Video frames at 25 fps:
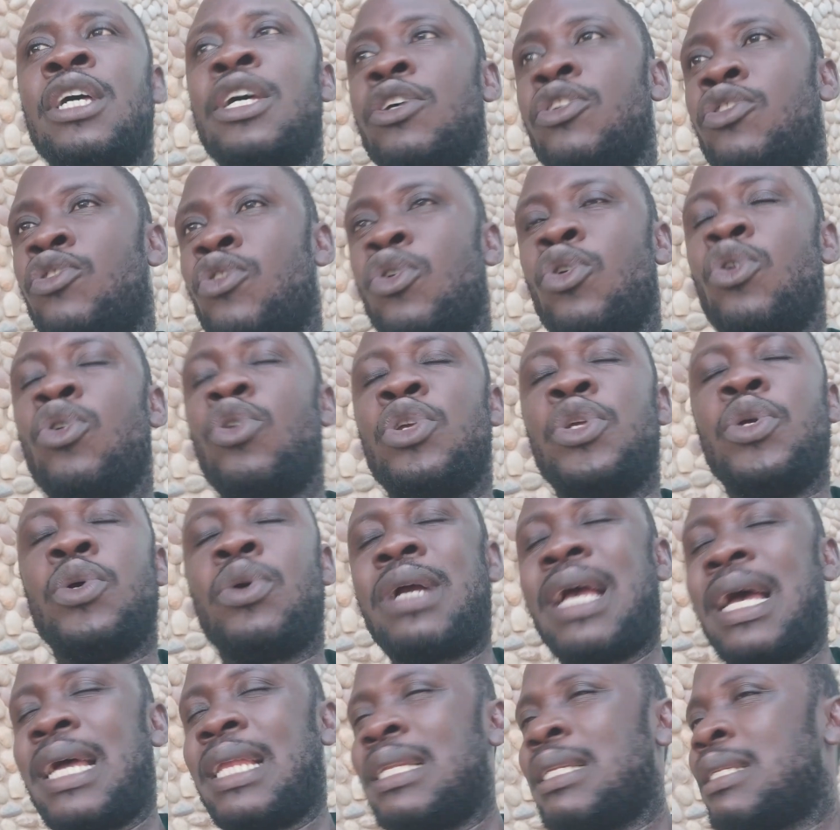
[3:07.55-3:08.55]
So you
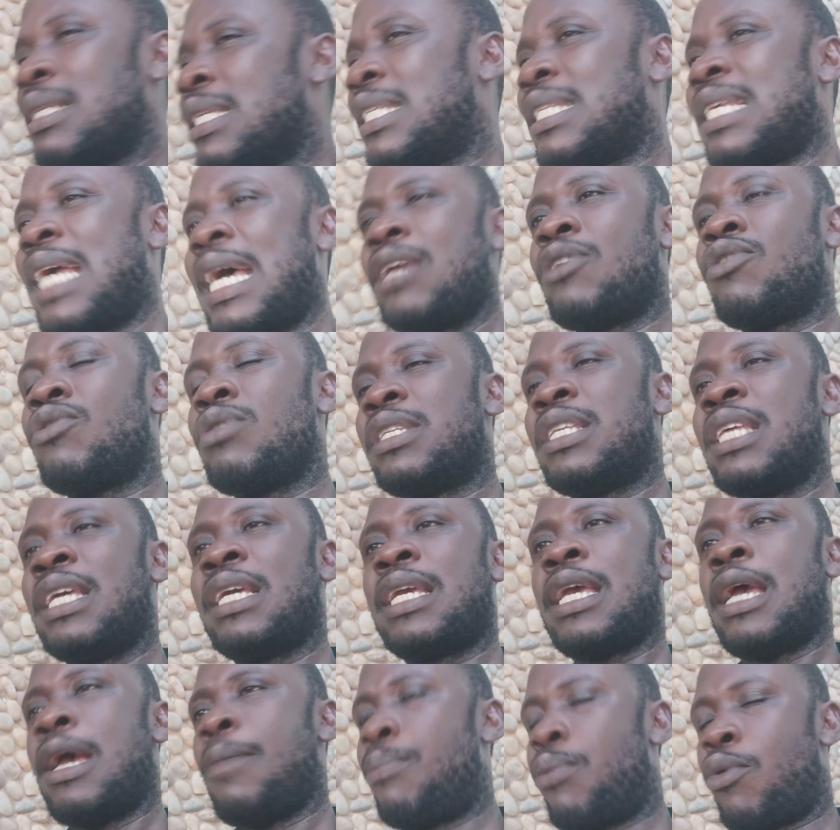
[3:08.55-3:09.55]
can decide to
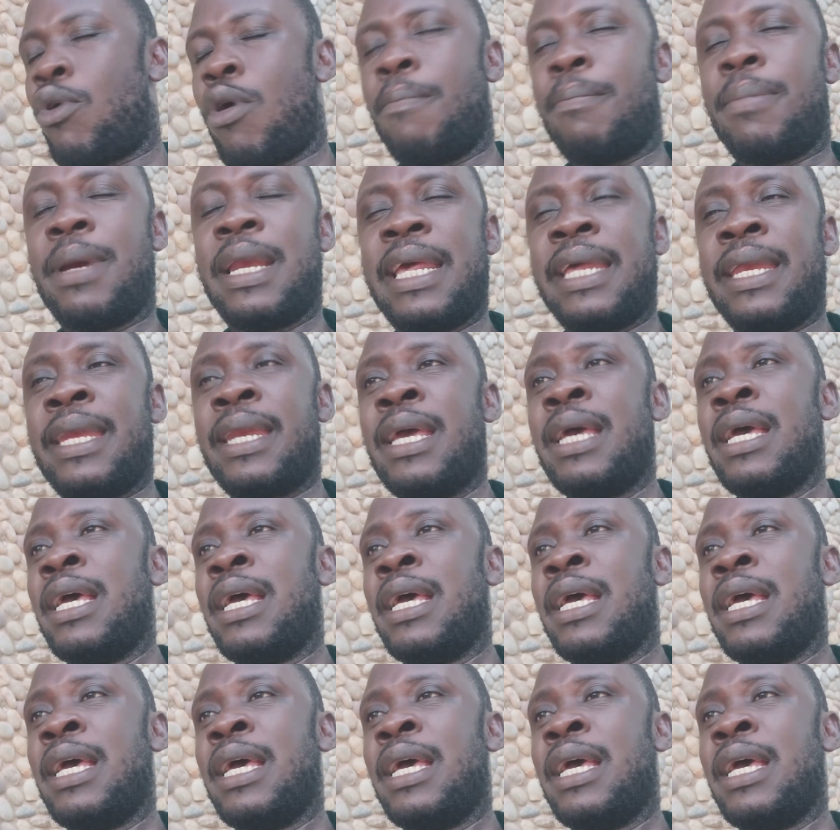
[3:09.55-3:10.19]
take a plumbing